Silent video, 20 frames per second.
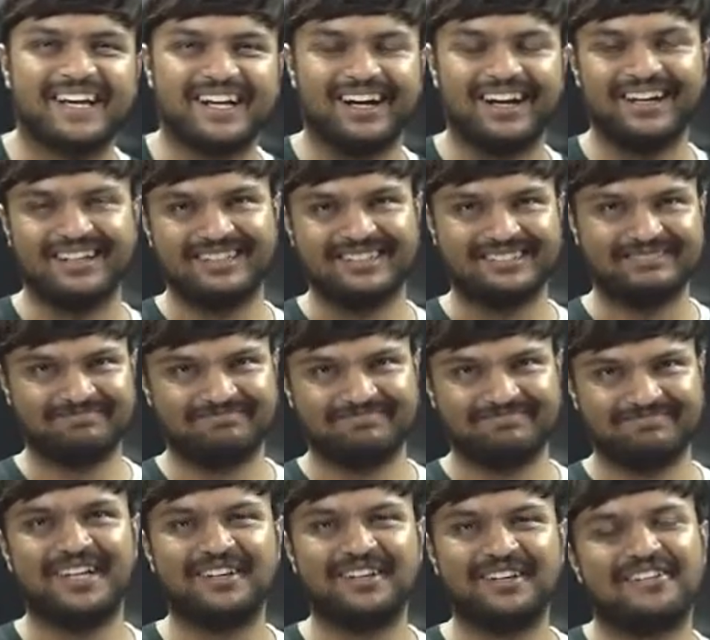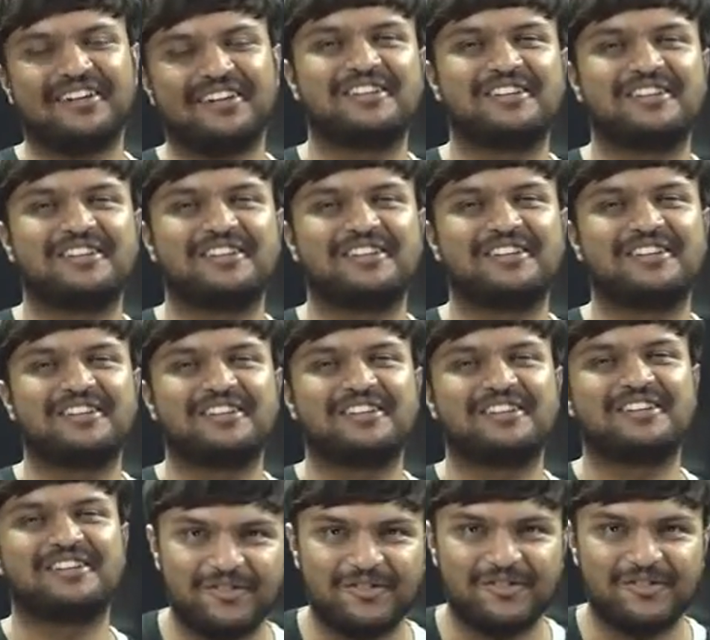introduction
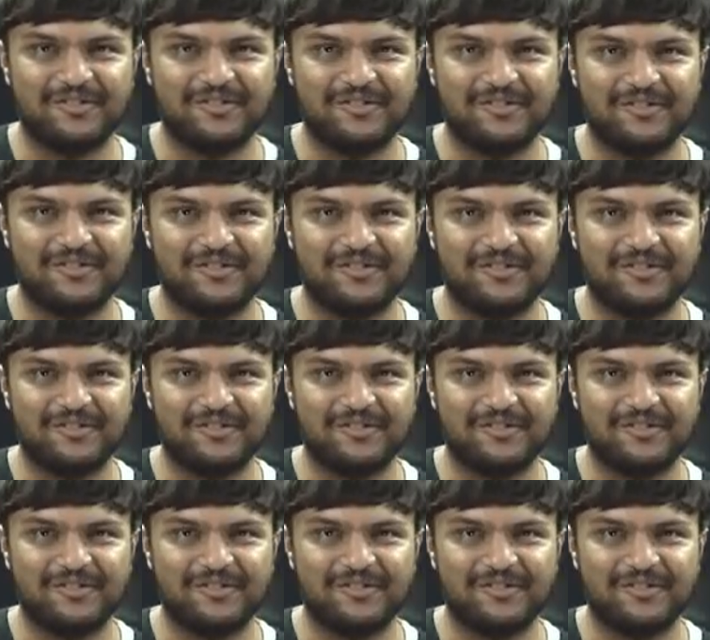from Hari sir,